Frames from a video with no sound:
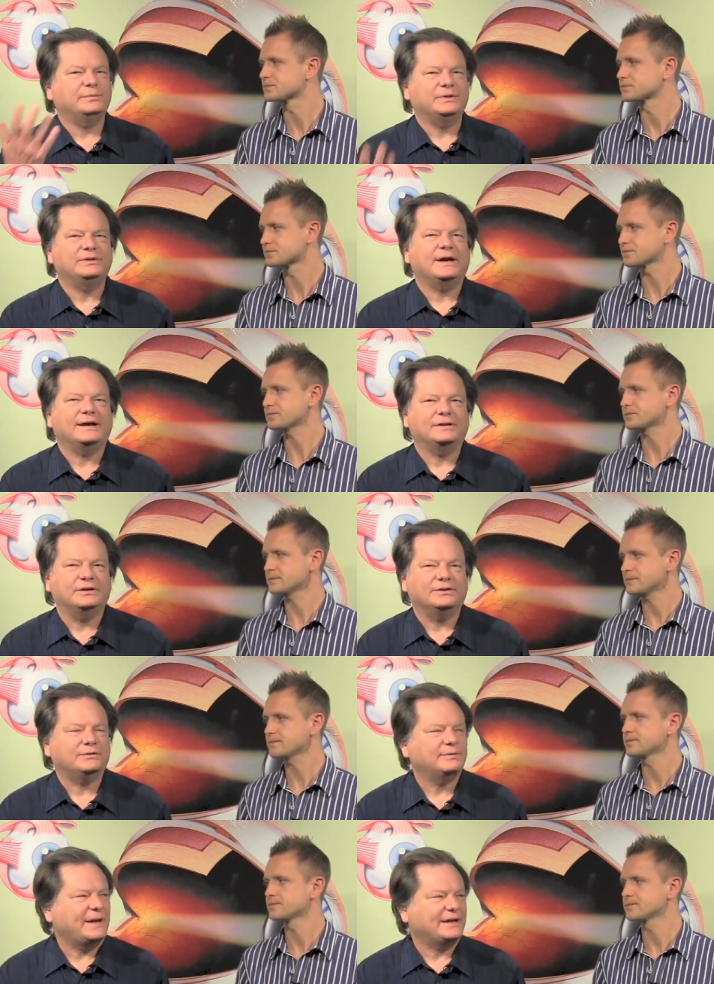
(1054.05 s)
Speaker 1: you've been
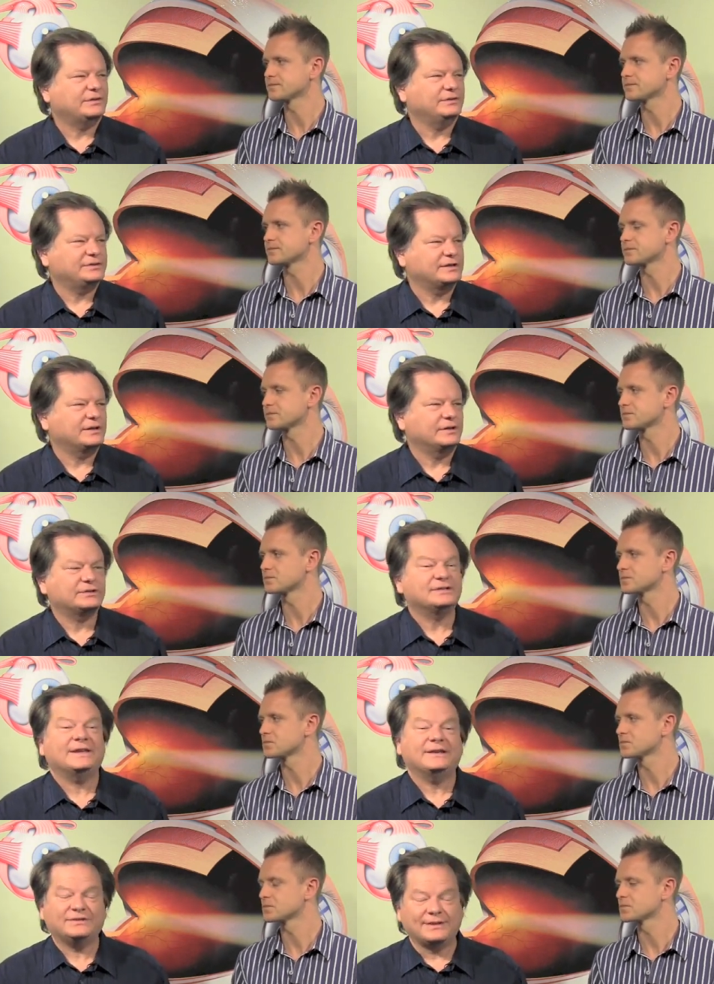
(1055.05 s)
diagnosed with macular
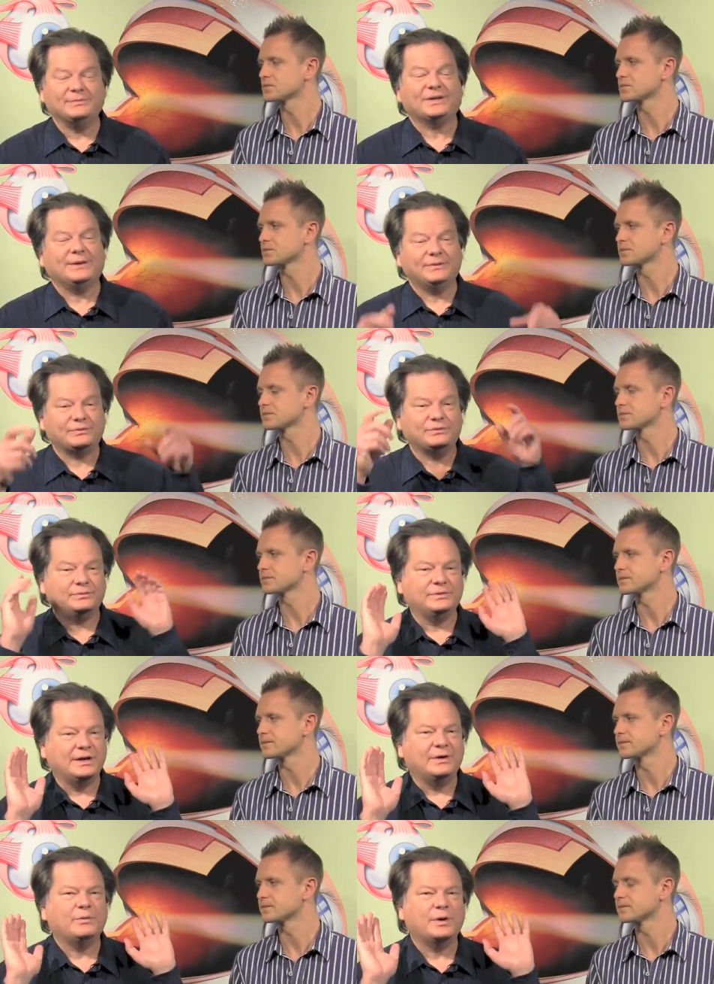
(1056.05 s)
degeneration. They sometimes
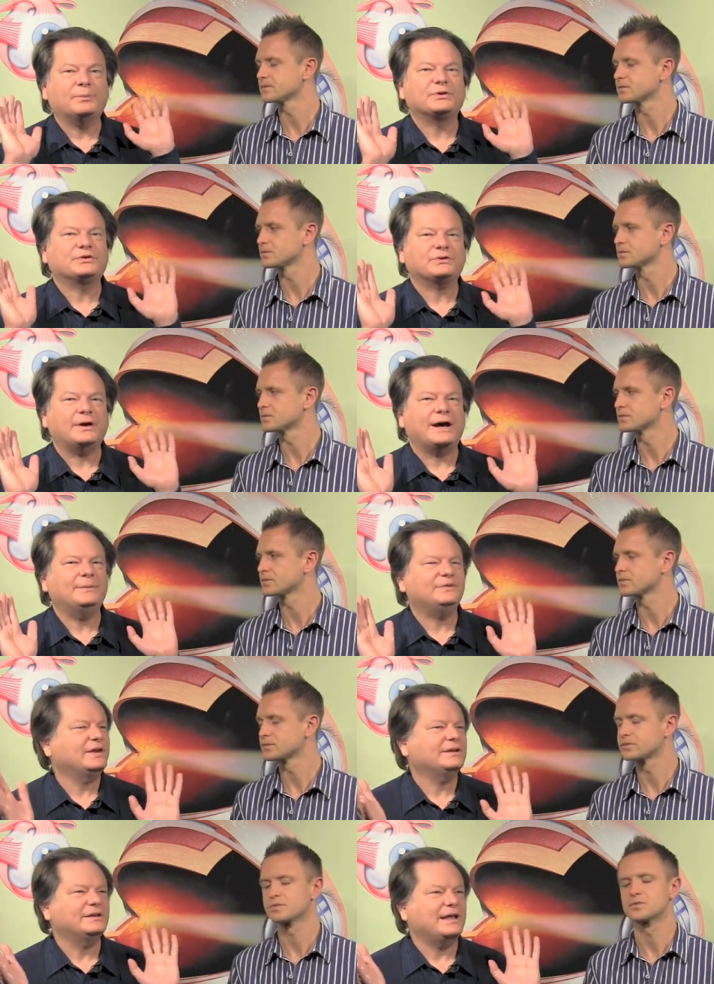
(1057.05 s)
will prescribe
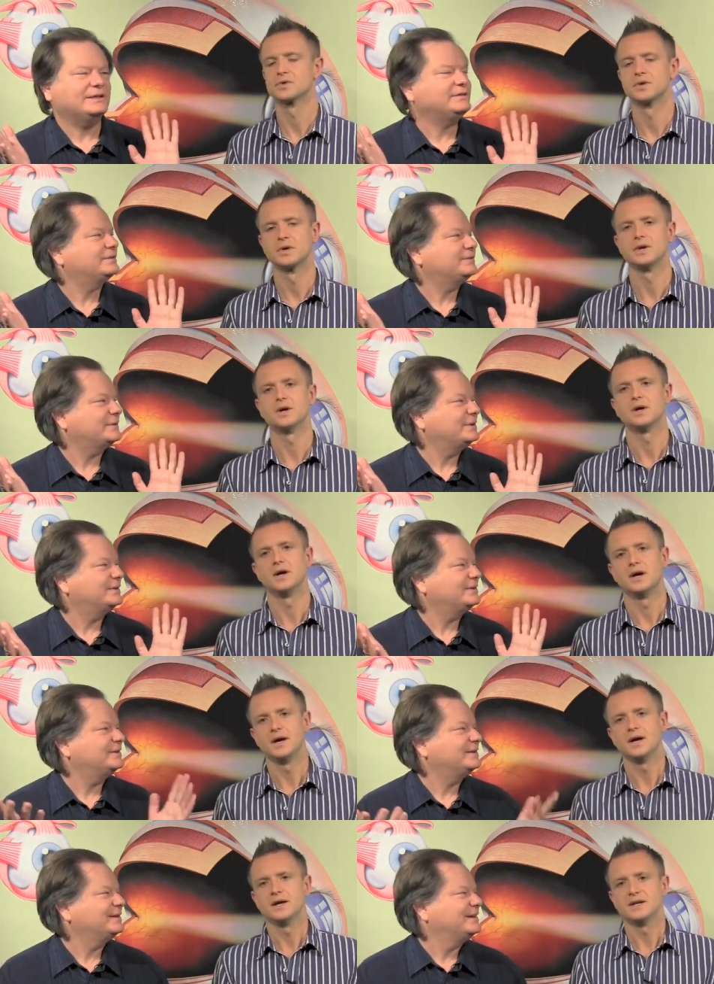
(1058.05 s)
sunglasses for
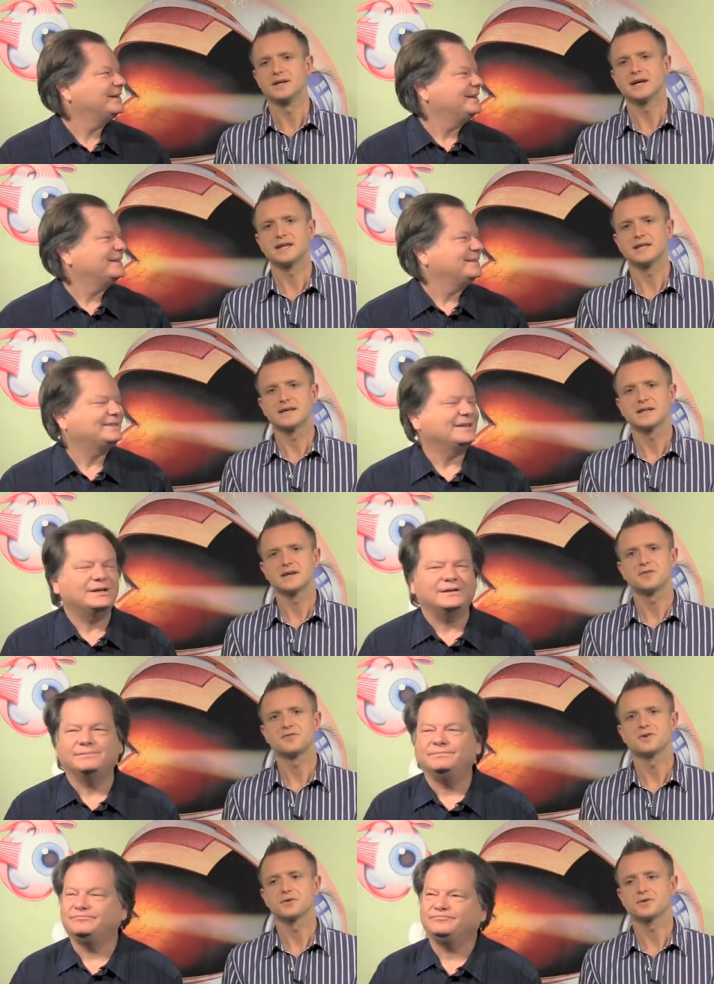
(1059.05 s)
you. Yeah, they, so, they
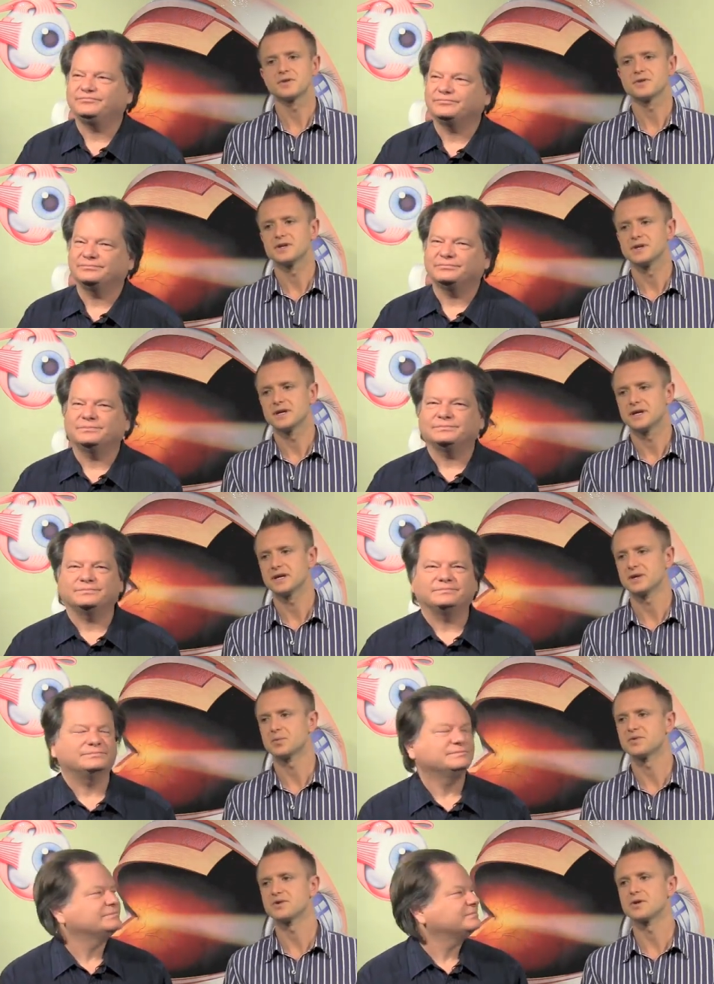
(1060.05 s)
Speaker 2: feel that the
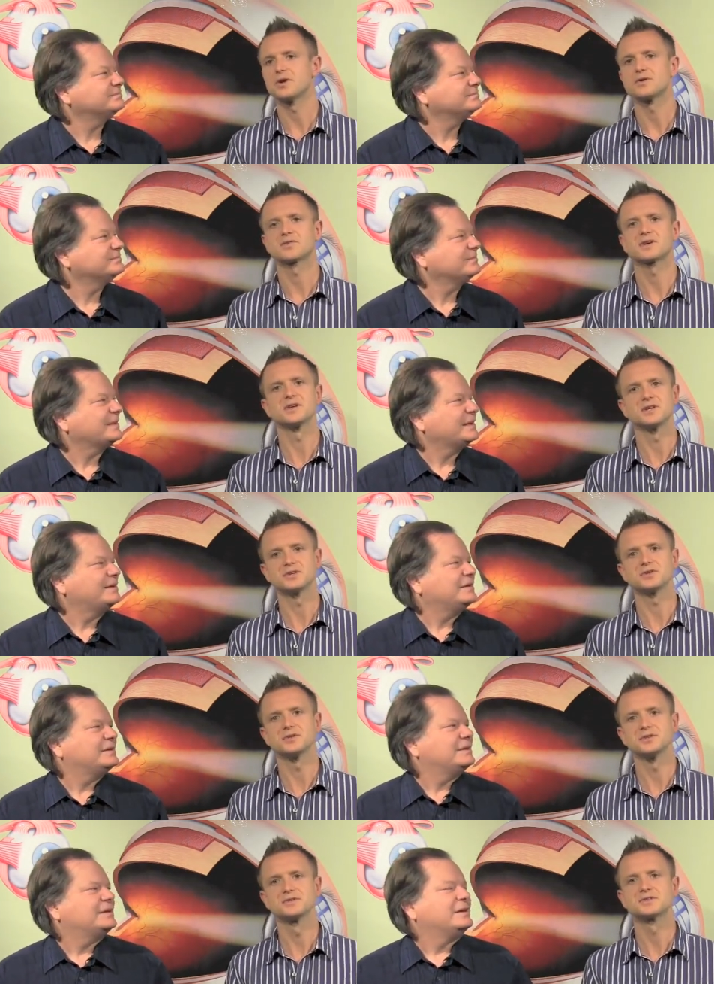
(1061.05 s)
with a lot of
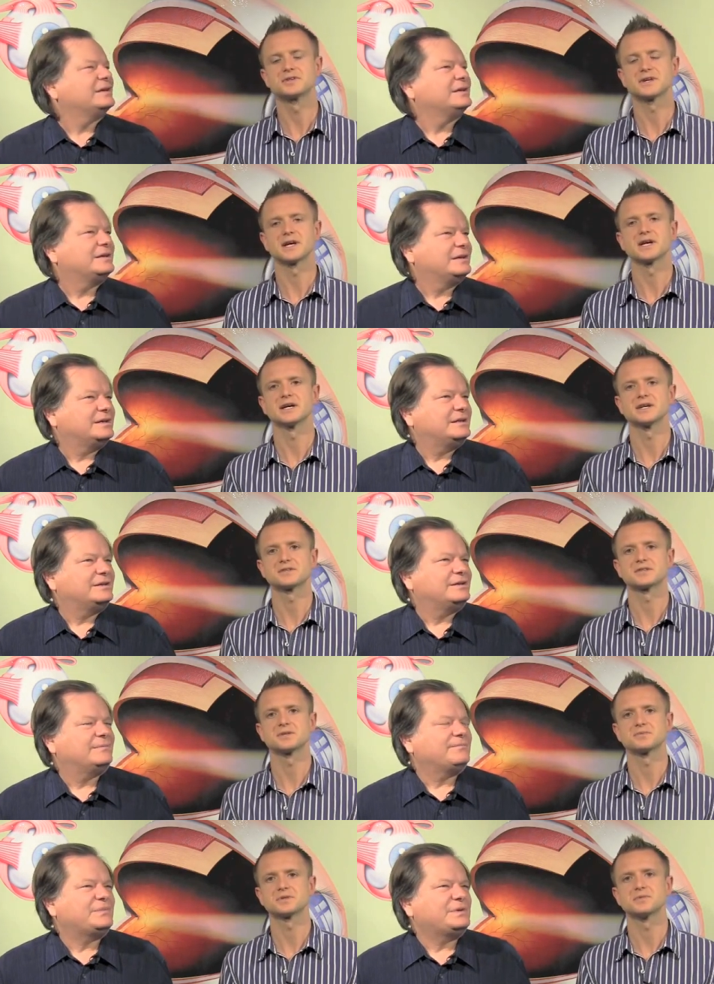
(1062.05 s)
conditions, uh, it
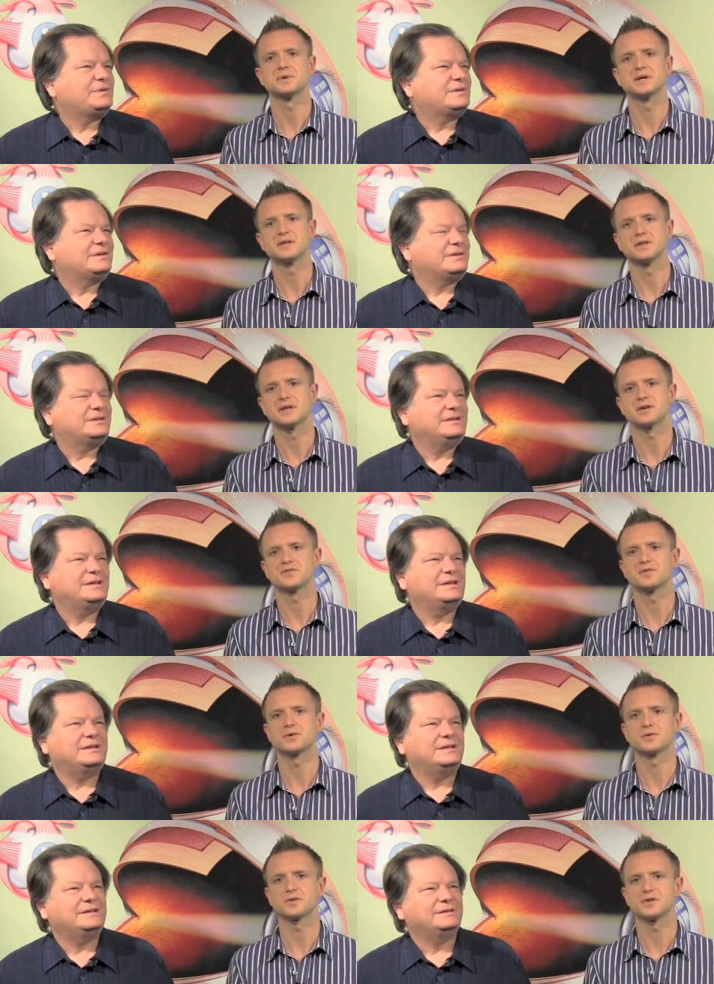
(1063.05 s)
seems to be that they yeah.
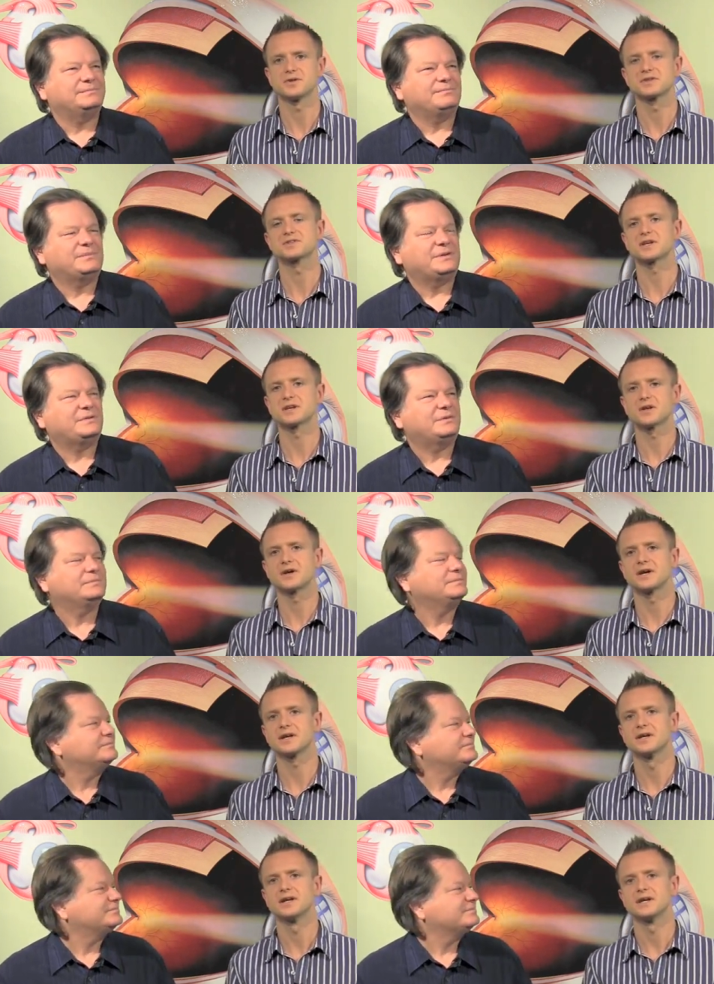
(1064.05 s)
feel that the
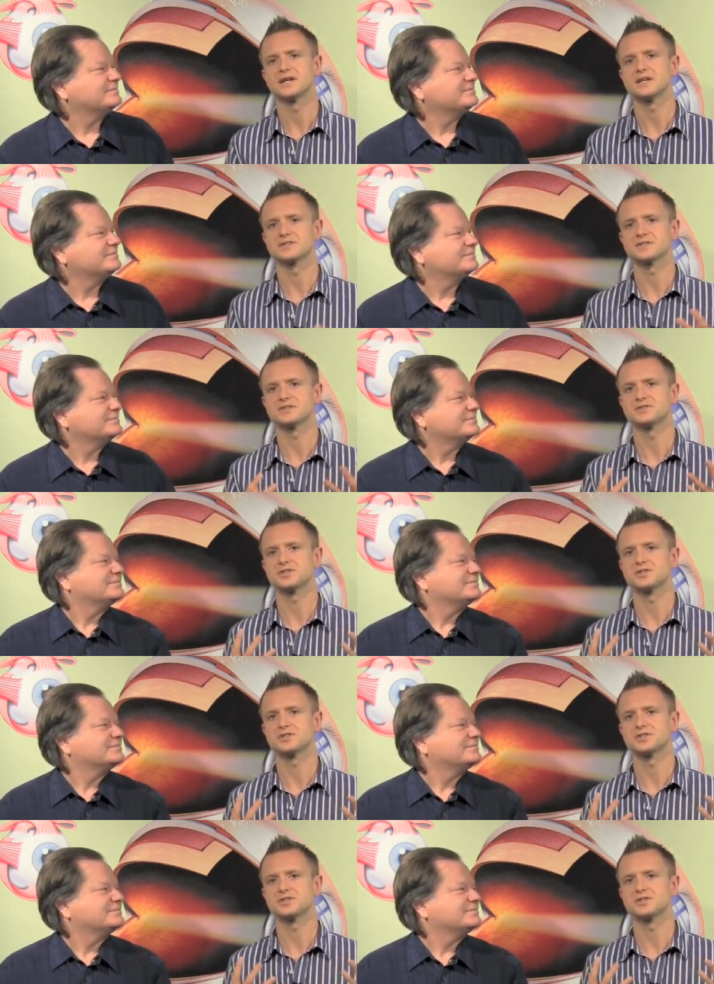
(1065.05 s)
sunlight is a